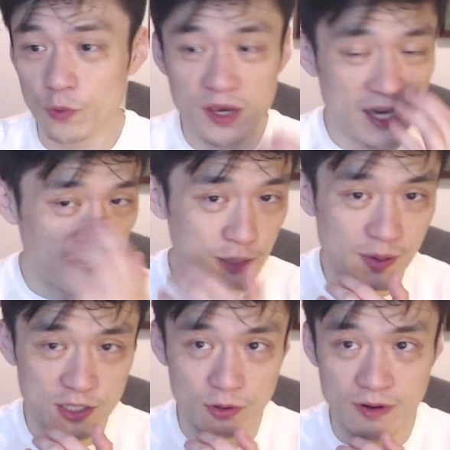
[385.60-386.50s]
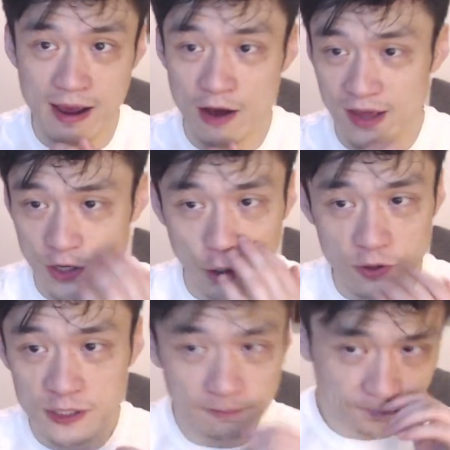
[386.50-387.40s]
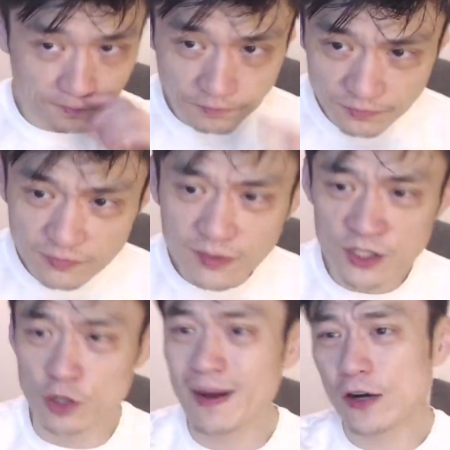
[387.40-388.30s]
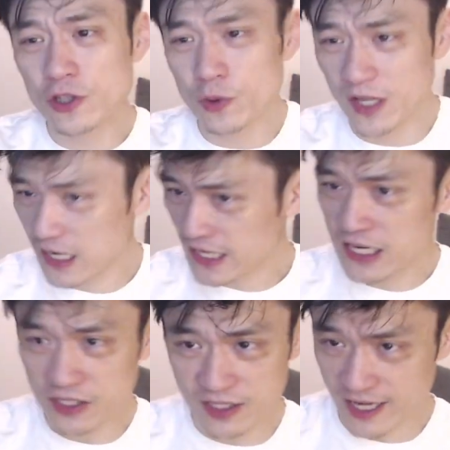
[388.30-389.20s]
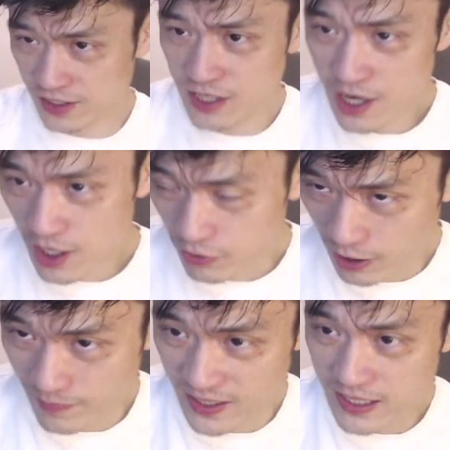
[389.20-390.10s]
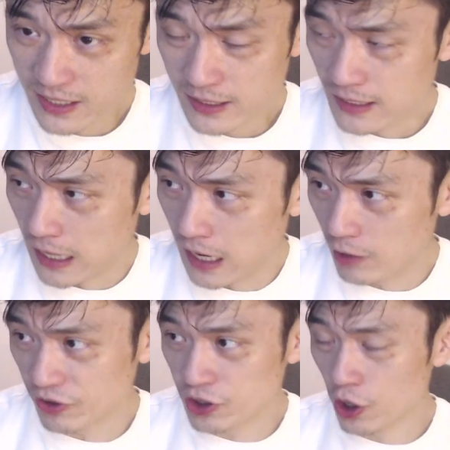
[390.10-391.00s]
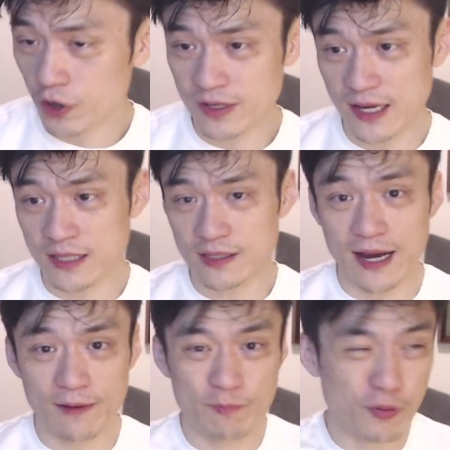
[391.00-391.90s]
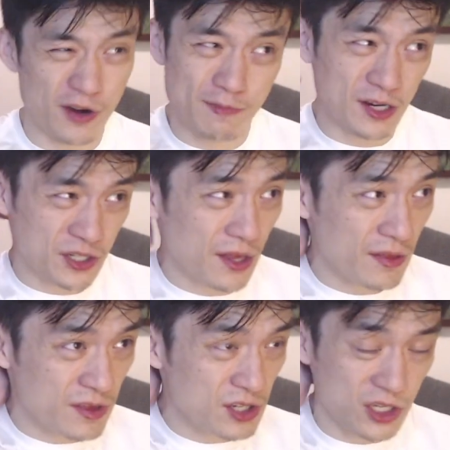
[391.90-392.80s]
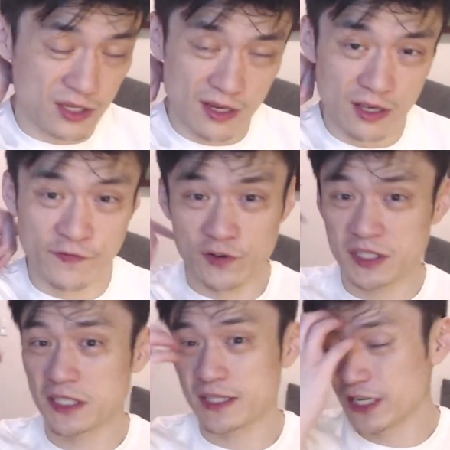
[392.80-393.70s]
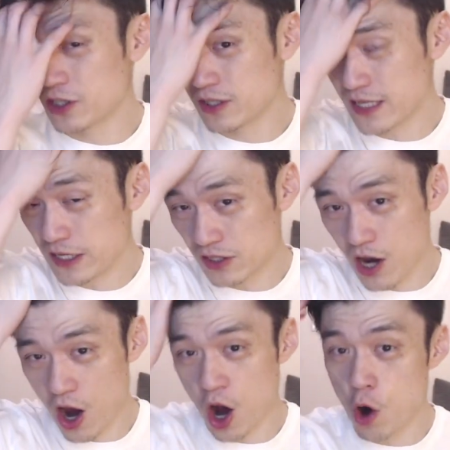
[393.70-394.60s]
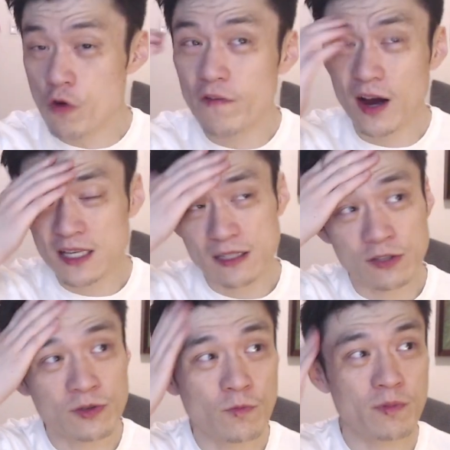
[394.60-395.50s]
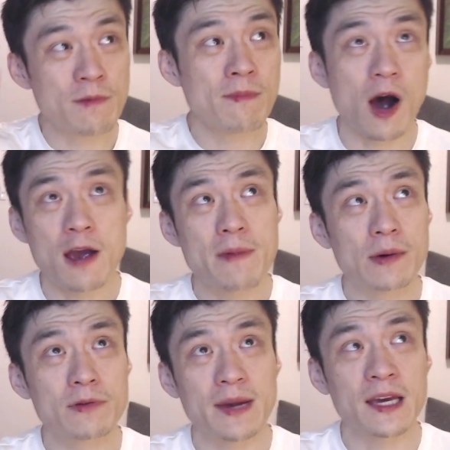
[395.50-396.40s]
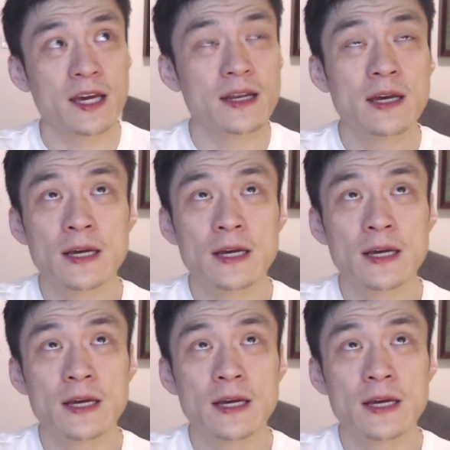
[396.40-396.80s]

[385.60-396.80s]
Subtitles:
weekend, depends on how that goes. So Manu Tuilagi, his test rugby return is pretty much this for Six Nations is over. He might be able to make it